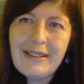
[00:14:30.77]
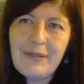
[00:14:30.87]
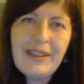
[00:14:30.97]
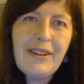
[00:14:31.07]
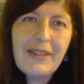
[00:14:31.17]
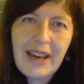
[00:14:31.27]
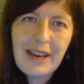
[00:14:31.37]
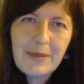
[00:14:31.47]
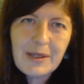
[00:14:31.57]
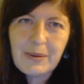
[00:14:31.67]
the video
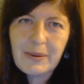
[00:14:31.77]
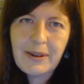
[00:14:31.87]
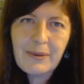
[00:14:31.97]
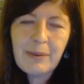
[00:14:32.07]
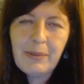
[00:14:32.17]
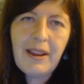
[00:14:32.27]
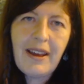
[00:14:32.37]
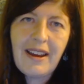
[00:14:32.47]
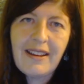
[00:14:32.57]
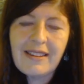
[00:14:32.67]
games we
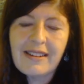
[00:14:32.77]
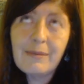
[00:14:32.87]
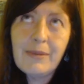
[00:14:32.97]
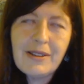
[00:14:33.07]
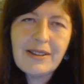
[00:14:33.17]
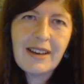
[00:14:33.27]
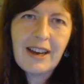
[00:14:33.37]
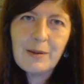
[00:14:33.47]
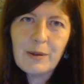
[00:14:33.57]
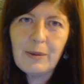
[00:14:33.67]
play, the computer
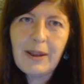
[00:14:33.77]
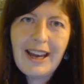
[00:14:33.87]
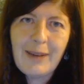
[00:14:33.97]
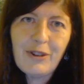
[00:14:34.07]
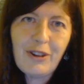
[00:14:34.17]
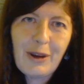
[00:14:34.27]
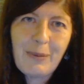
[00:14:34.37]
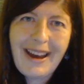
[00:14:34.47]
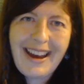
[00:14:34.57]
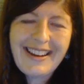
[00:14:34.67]
games we play. I'm showing
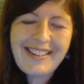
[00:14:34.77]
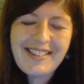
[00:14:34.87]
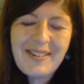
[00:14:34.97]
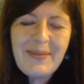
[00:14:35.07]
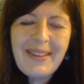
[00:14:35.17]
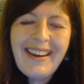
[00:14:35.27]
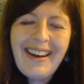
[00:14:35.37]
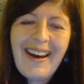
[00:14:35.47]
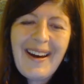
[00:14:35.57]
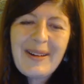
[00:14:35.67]
my age.
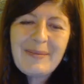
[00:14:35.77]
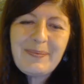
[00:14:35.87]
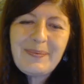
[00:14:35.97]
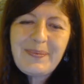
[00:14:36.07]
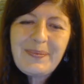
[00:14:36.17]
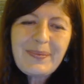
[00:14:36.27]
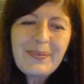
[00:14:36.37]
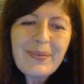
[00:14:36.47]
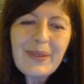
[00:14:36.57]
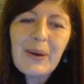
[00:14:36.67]

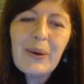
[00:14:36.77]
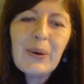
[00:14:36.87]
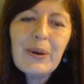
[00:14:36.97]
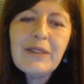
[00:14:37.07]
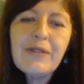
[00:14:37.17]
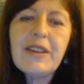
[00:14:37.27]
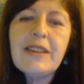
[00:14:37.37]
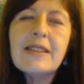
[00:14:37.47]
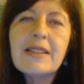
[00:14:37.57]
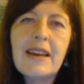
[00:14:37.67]
All of
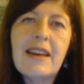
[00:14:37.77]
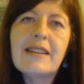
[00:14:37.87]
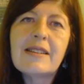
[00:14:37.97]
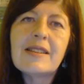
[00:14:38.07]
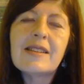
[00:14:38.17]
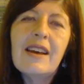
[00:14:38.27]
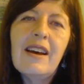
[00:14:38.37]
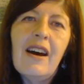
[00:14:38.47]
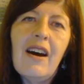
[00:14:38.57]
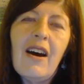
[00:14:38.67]
these things
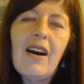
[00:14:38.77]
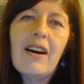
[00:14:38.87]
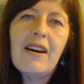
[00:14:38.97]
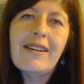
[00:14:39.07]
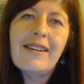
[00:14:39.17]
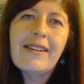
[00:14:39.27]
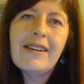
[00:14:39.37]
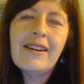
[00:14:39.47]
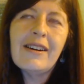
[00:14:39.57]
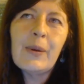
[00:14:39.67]

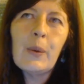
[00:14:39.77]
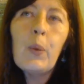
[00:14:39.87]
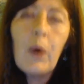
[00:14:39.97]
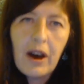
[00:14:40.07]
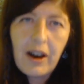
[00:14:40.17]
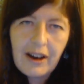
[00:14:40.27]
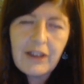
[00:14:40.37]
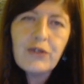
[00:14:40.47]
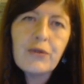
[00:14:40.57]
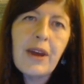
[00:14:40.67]
were
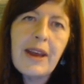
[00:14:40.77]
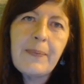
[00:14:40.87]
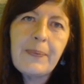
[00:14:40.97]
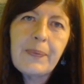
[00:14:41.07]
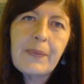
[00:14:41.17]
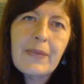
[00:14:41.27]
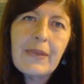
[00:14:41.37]
a dream.